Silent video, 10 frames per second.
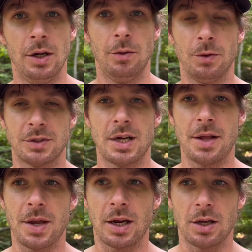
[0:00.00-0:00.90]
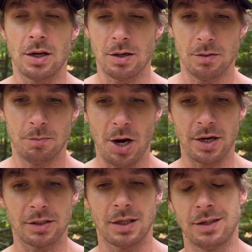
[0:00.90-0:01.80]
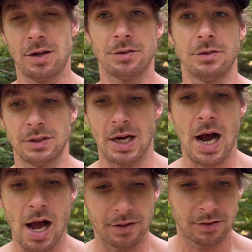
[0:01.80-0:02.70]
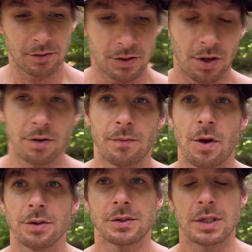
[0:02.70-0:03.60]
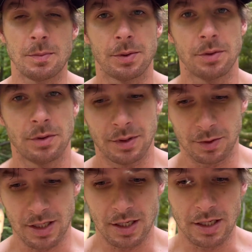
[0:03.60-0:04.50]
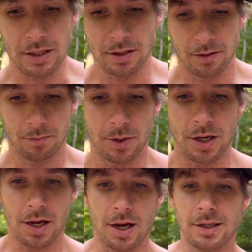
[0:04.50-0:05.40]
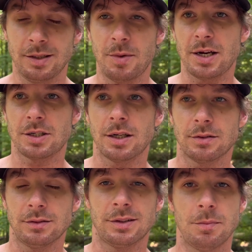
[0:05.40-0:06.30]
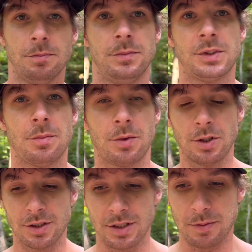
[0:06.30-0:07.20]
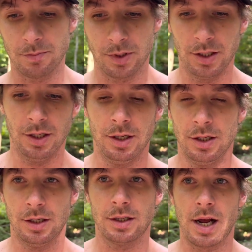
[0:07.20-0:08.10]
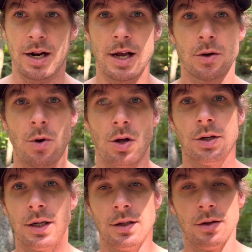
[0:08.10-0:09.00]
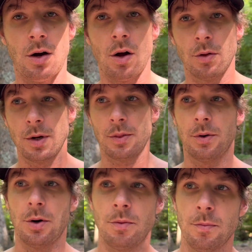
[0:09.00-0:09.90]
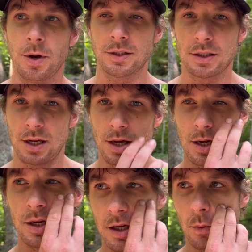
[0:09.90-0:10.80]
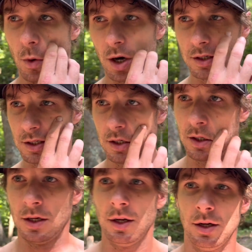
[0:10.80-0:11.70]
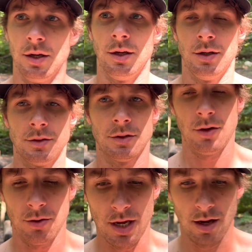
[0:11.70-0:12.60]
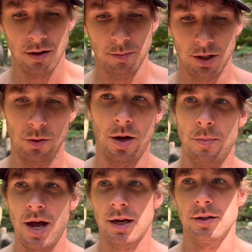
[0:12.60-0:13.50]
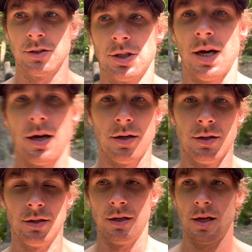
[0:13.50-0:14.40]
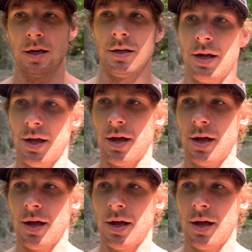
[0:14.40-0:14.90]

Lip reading: was not that good. Bugs, and it's also just hot, so it's hard to fall asleep with the heat. But I did manage to get some good sleep. Not high quality all the way through, but it worked. So yeah, I'm gonna go get back in the shade and